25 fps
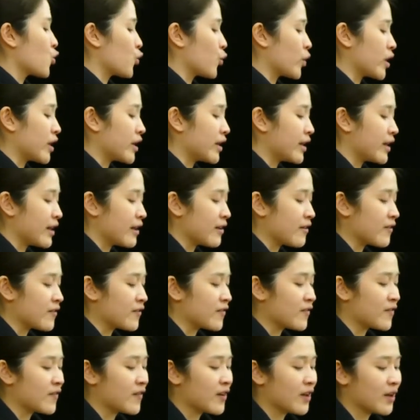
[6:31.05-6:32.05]
we
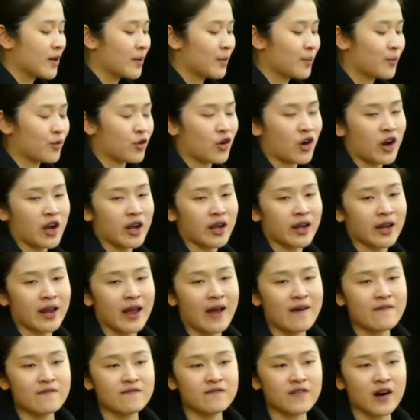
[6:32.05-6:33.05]
give,
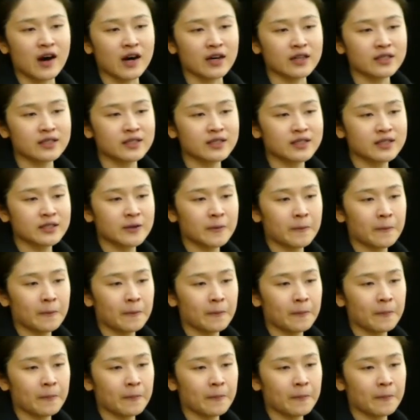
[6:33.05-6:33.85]
pray, and fast.